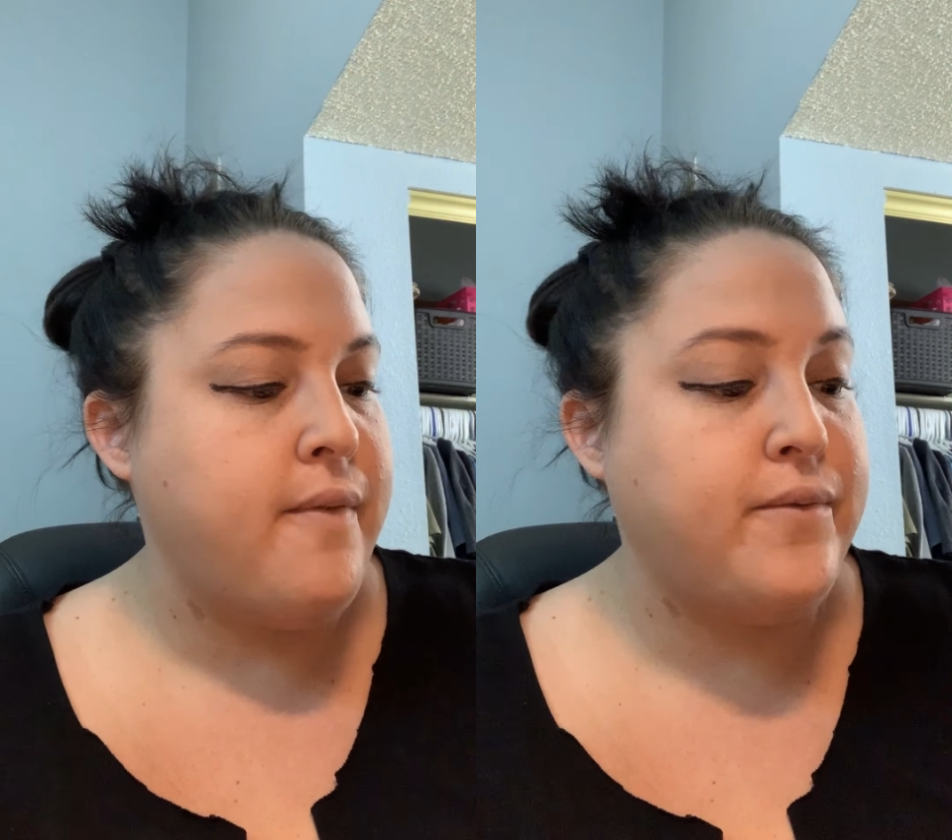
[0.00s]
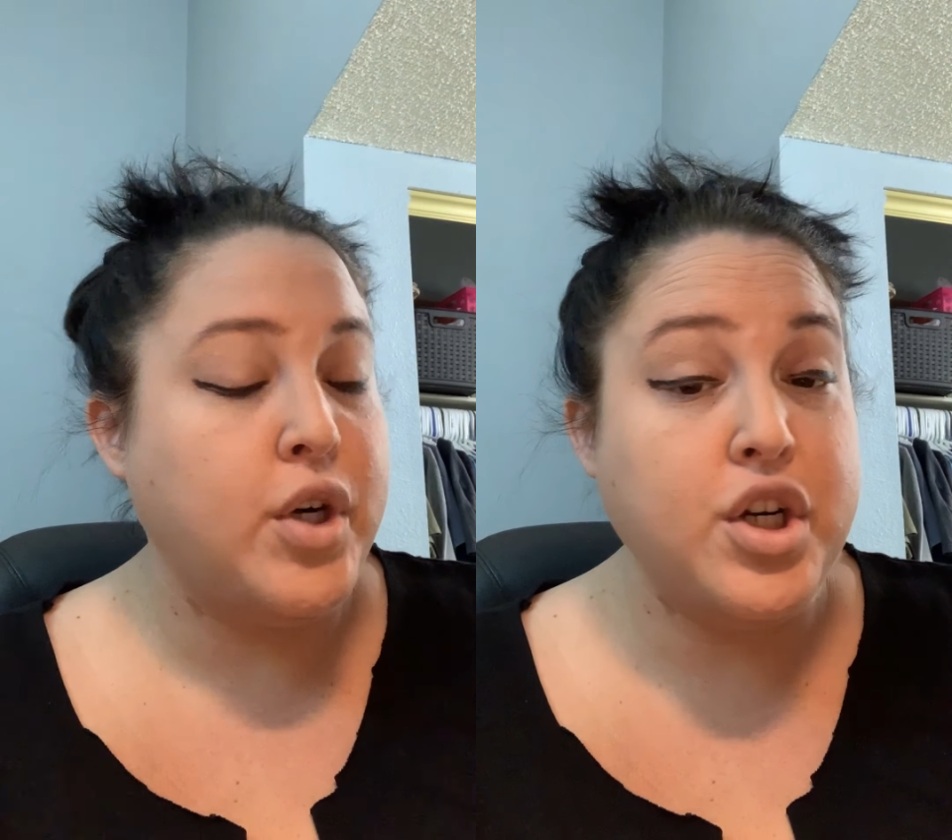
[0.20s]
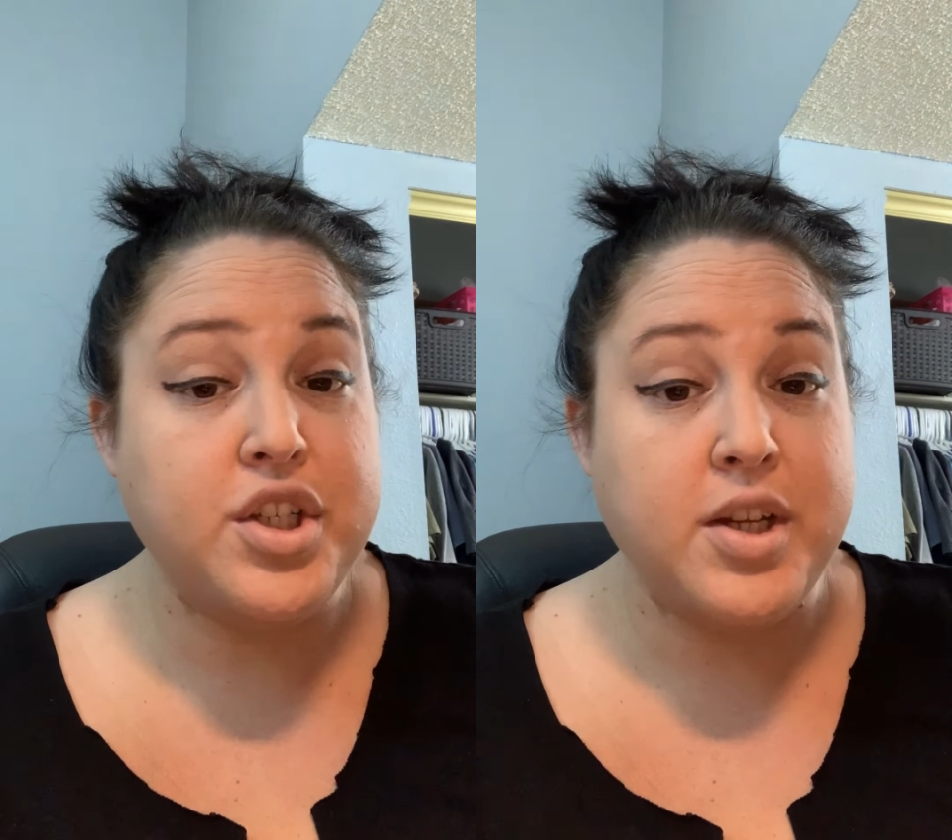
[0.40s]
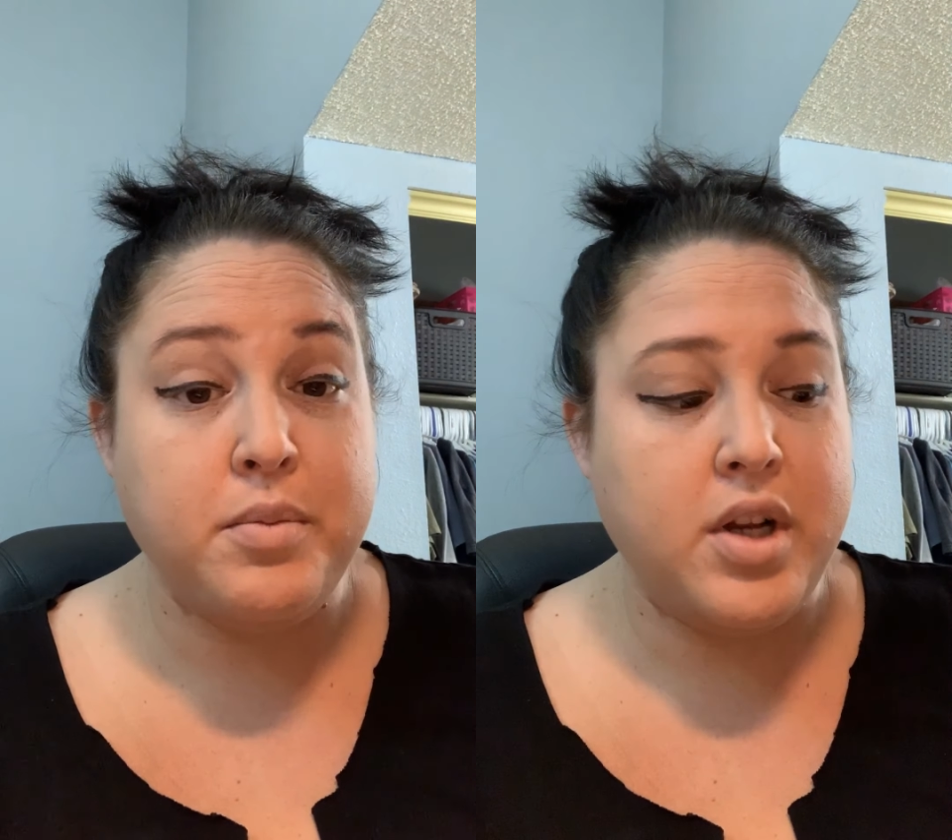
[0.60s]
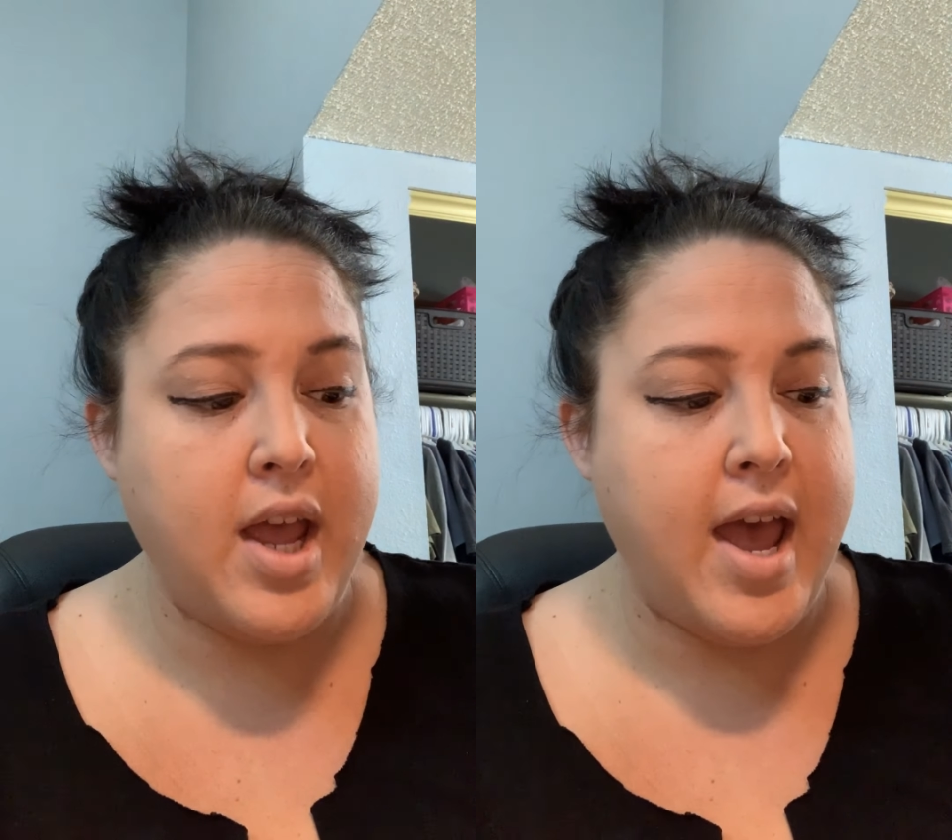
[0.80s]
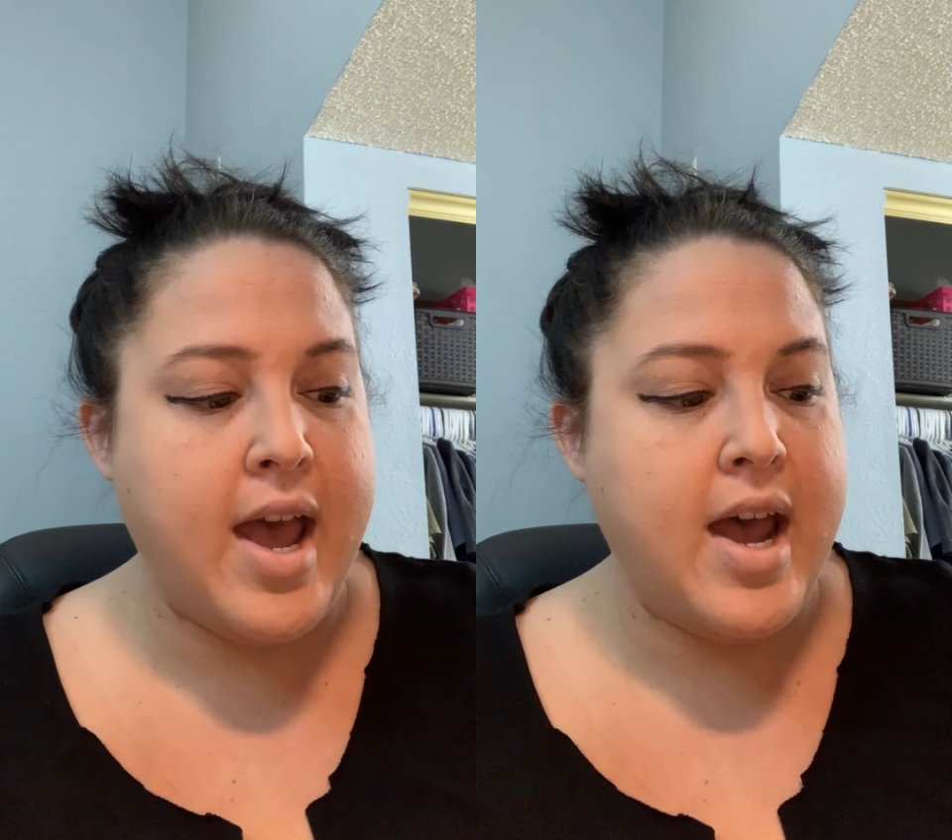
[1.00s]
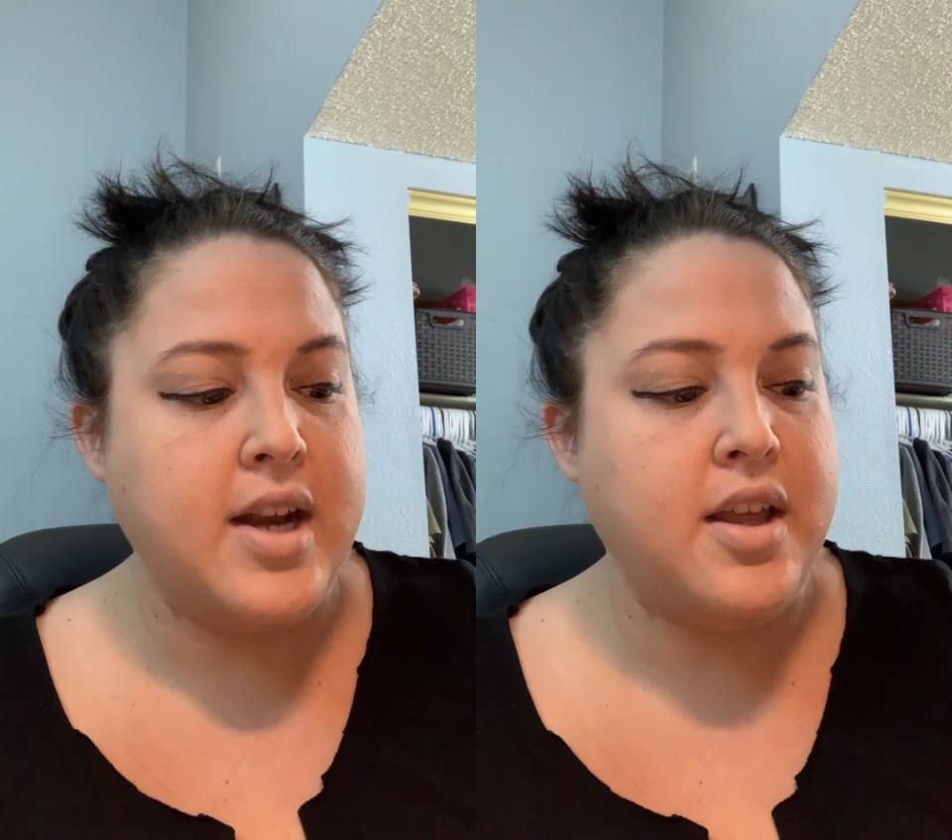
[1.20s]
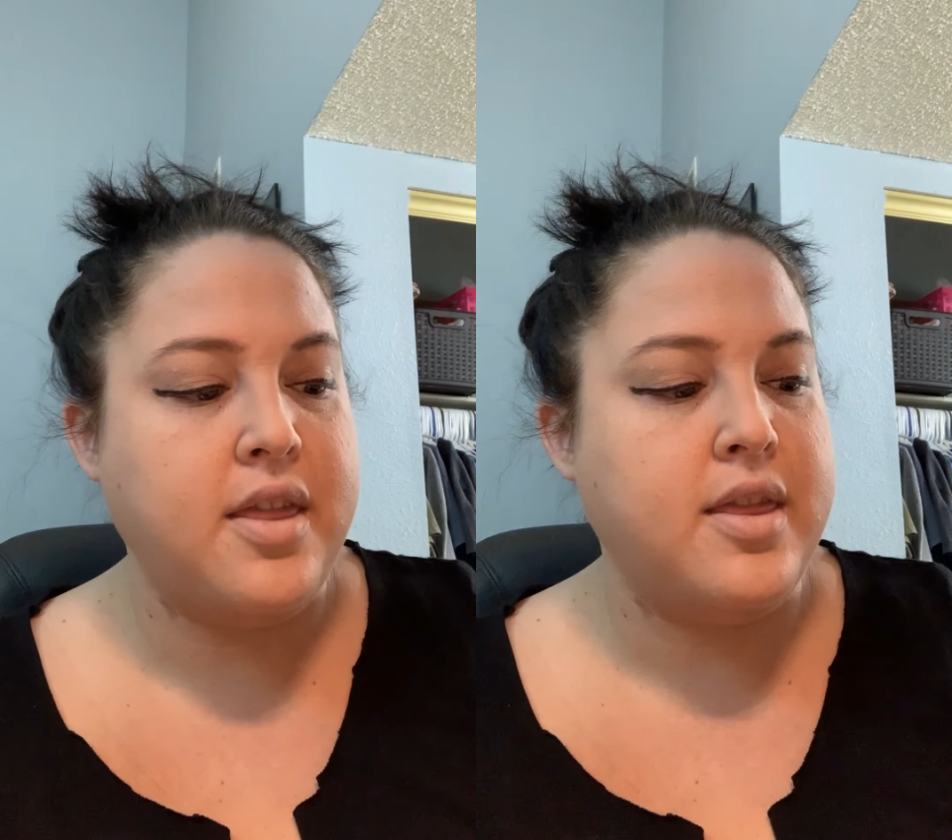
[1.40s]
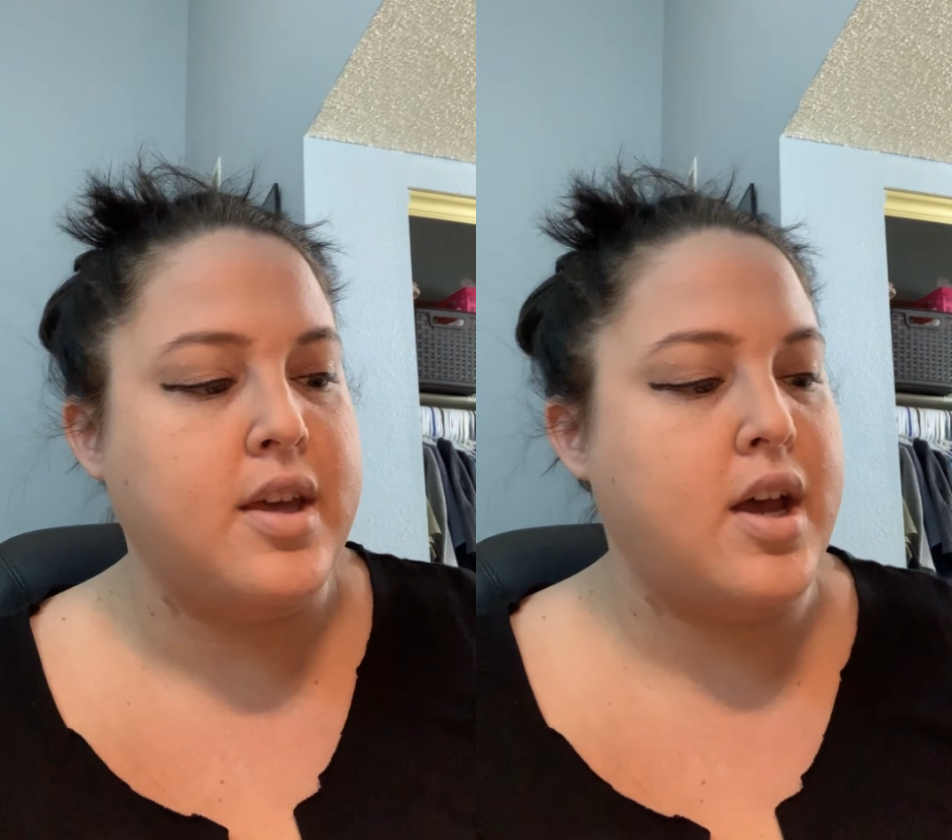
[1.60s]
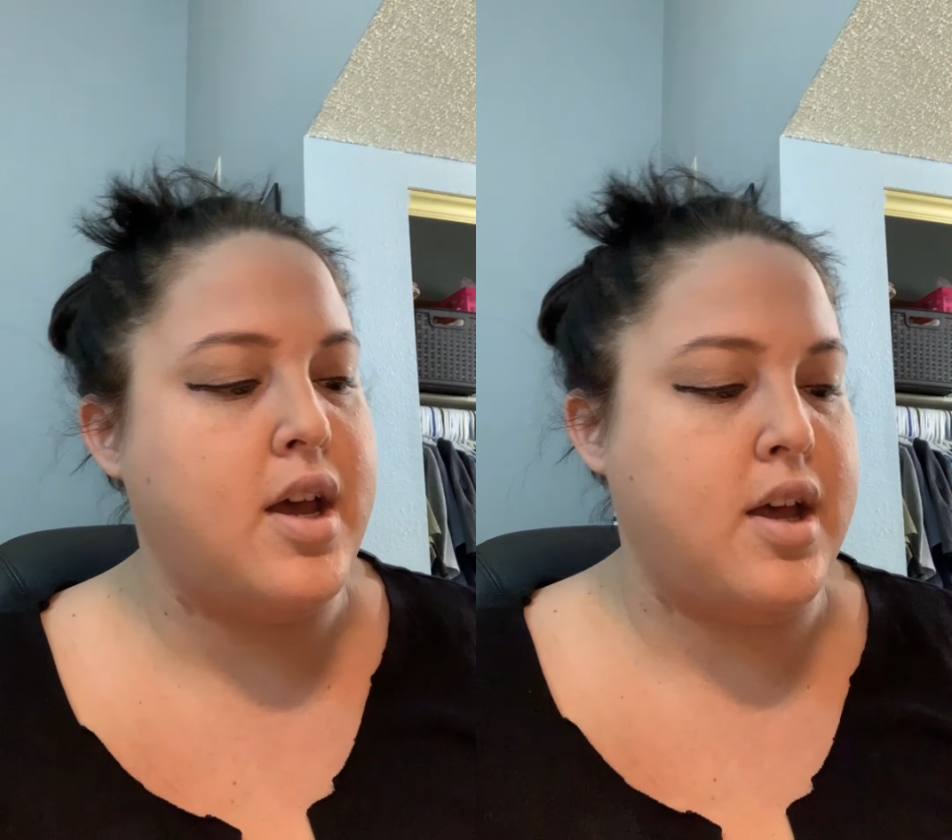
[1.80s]
First, I'm going to add
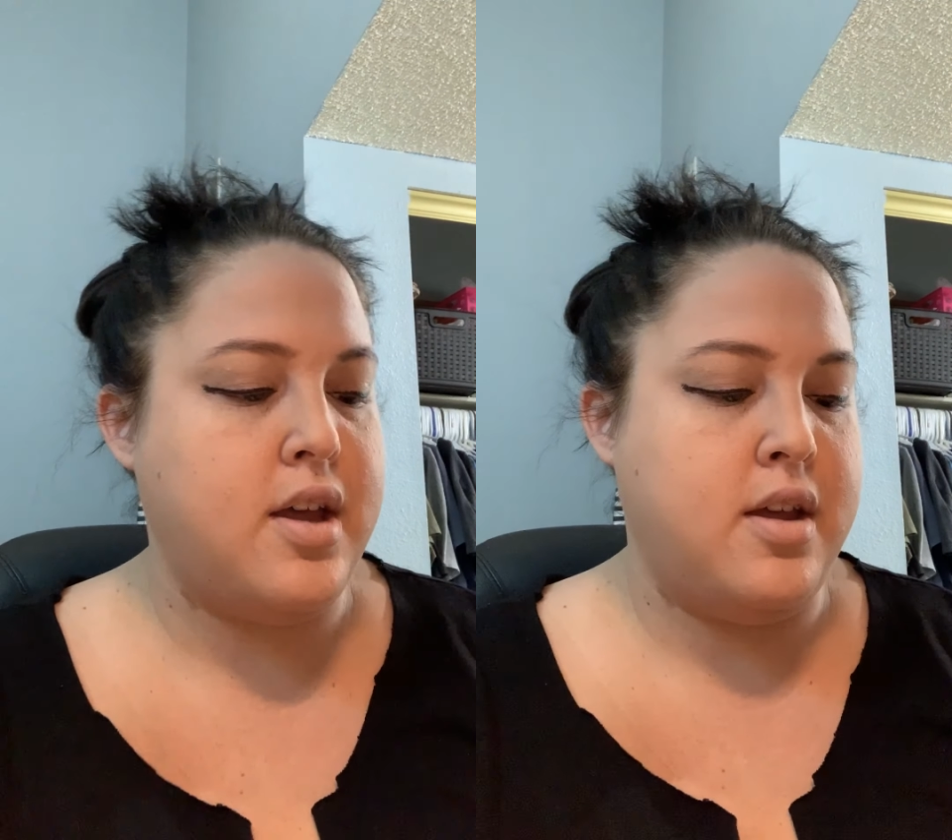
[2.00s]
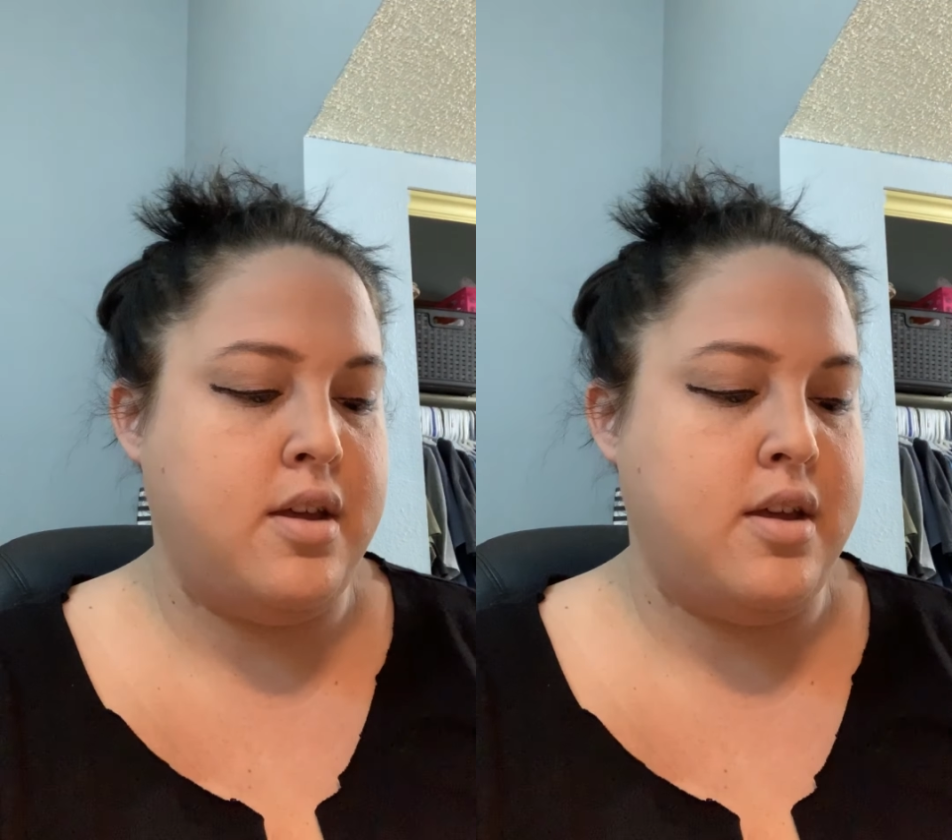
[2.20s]
the